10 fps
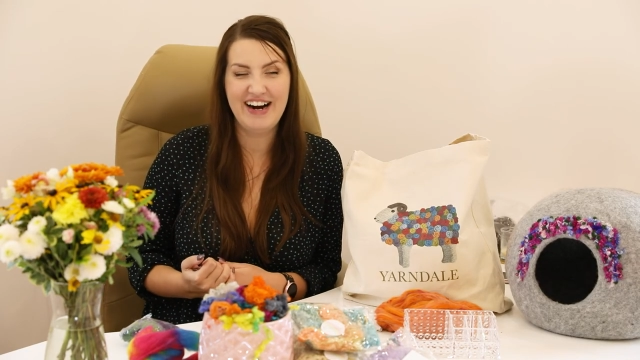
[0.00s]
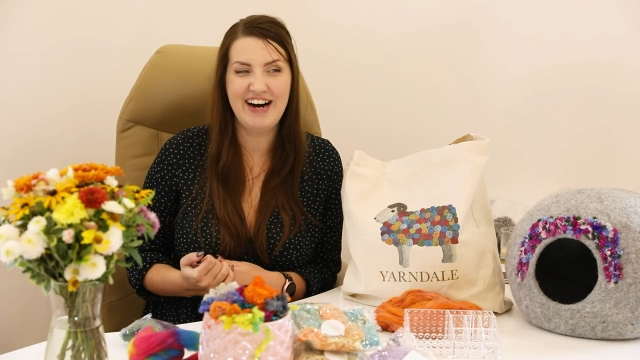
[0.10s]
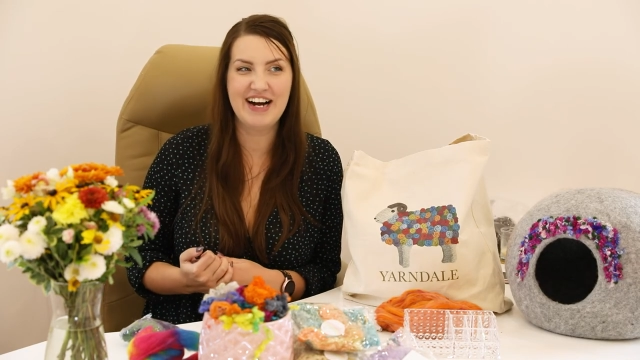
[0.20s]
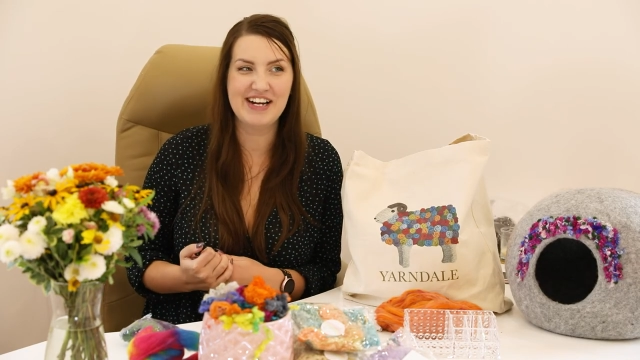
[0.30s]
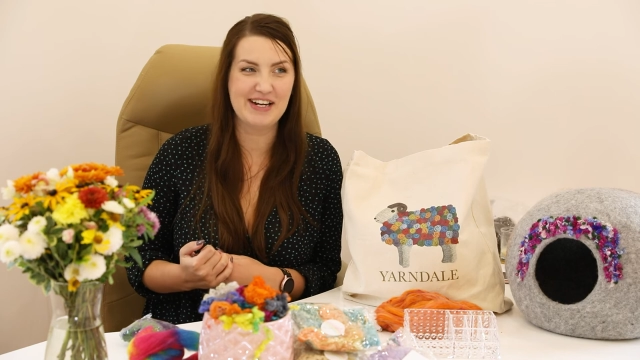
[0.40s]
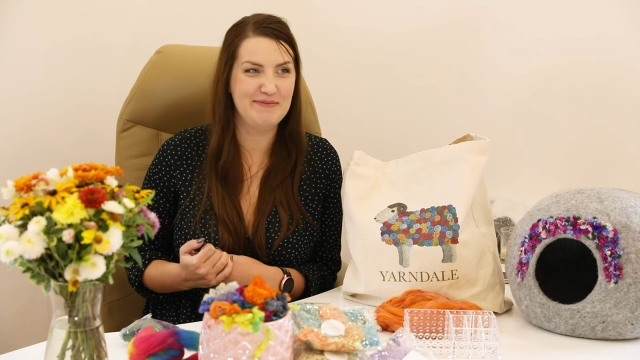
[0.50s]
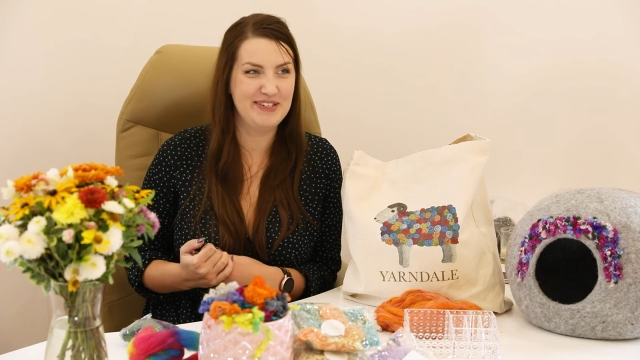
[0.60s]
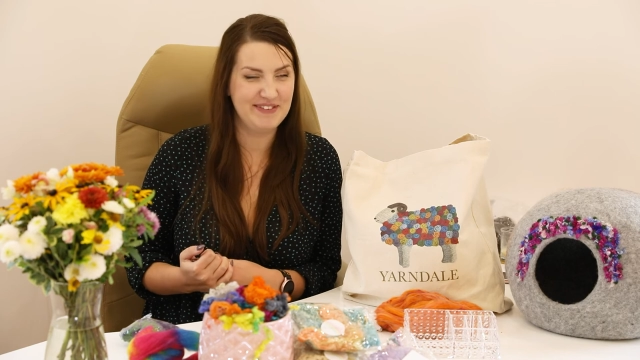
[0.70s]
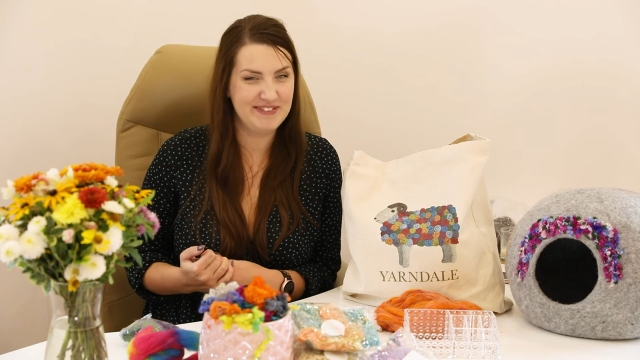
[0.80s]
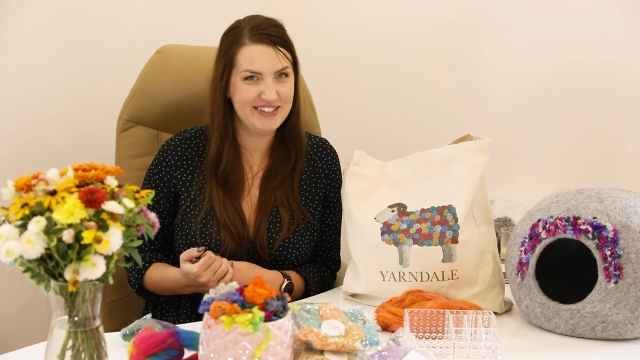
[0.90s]
I am
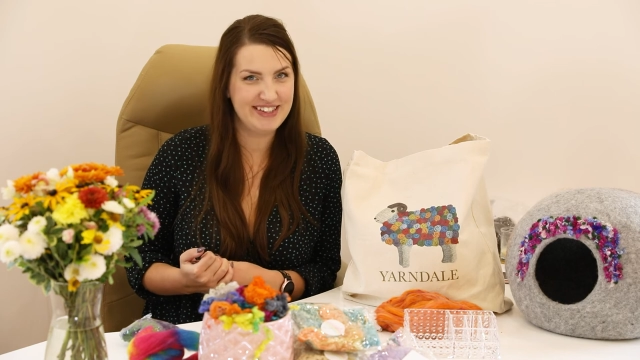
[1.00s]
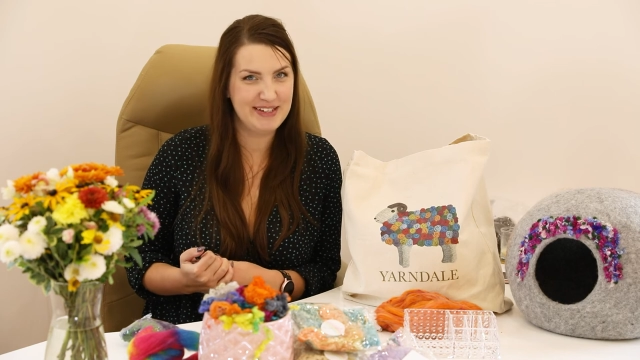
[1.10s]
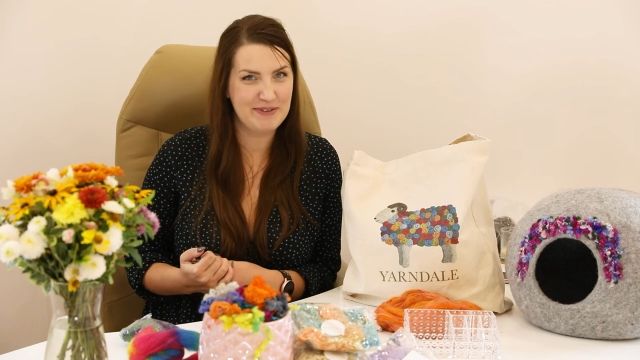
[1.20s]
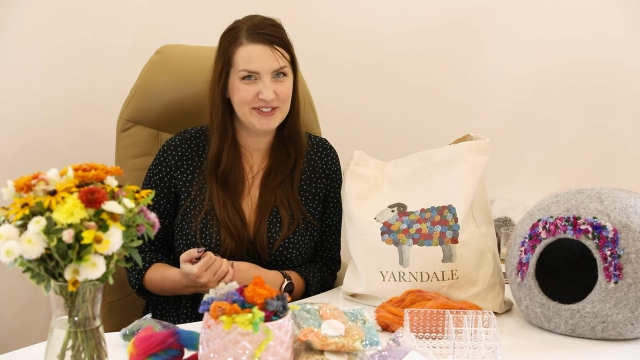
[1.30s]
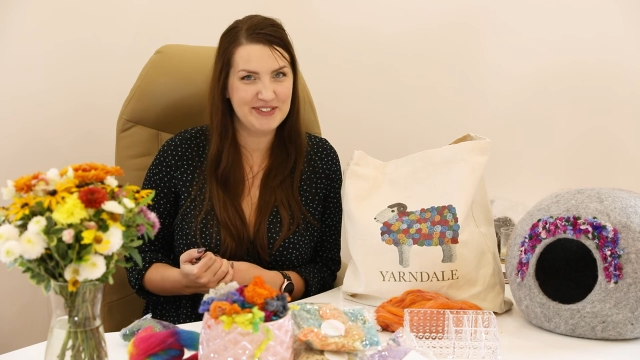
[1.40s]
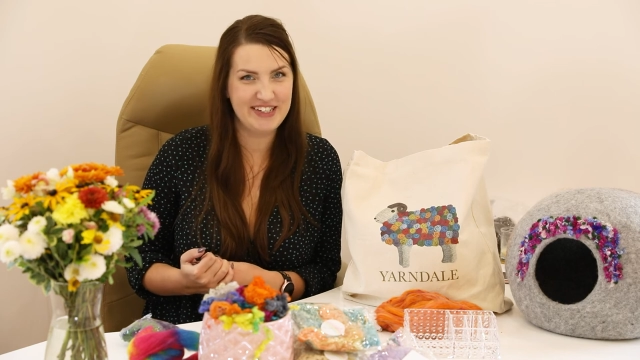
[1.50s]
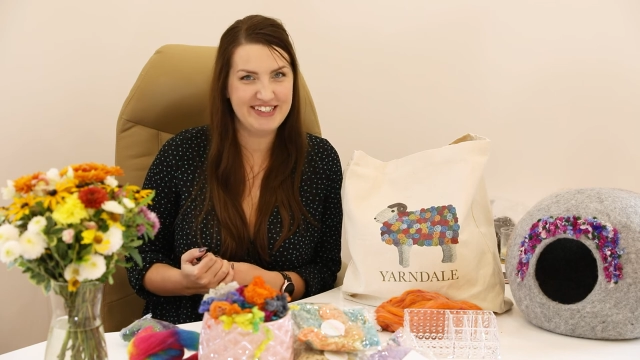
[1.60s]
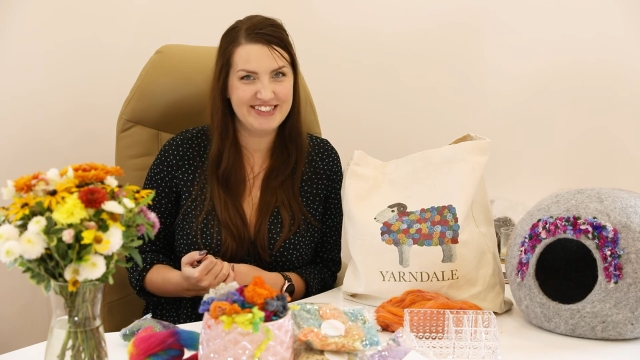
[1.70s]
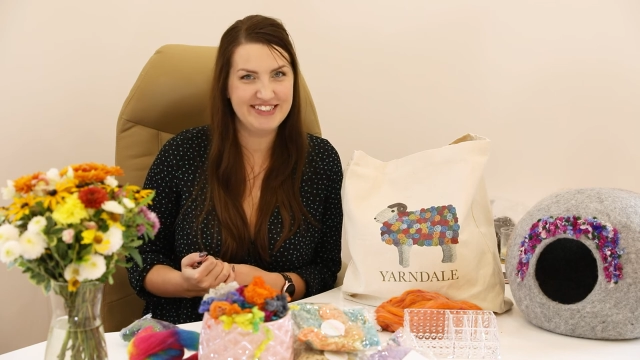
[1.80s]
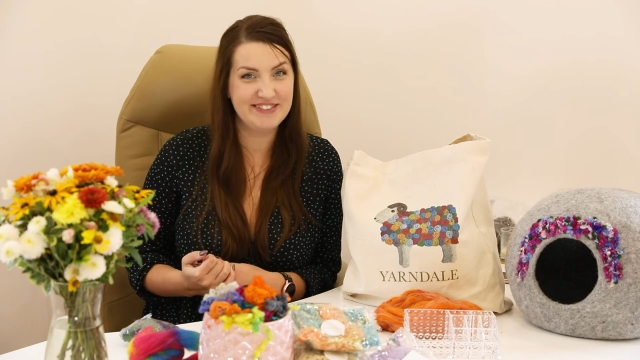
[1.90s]
definitely
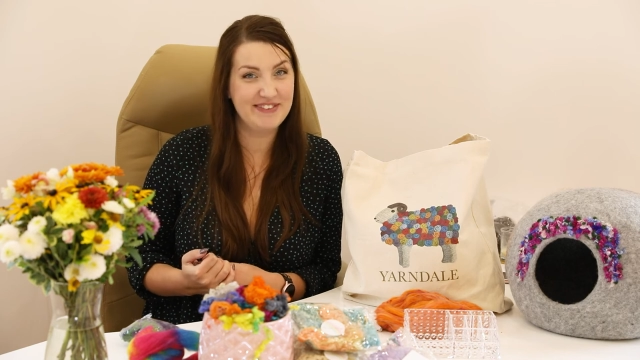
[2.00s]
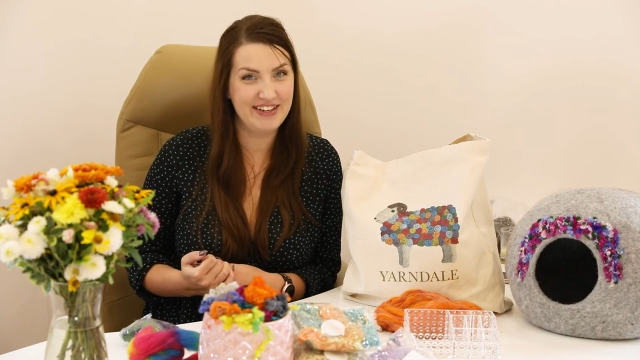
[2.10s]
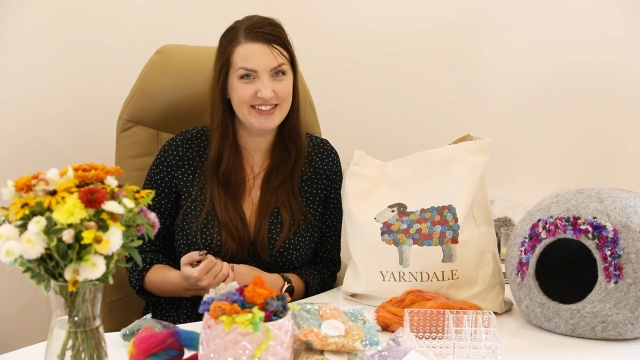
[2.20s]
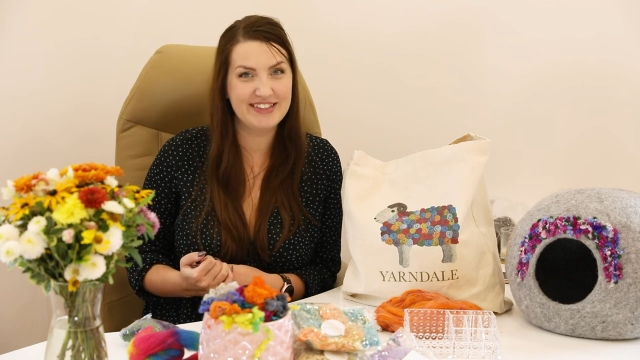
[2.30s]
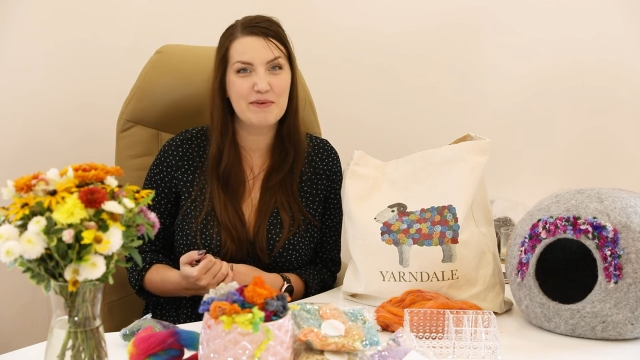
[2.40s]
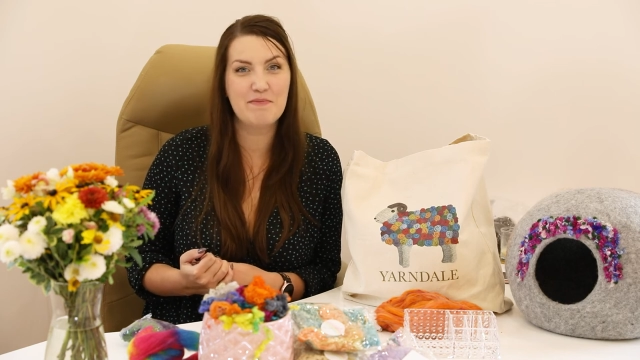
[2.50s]
motivated to felt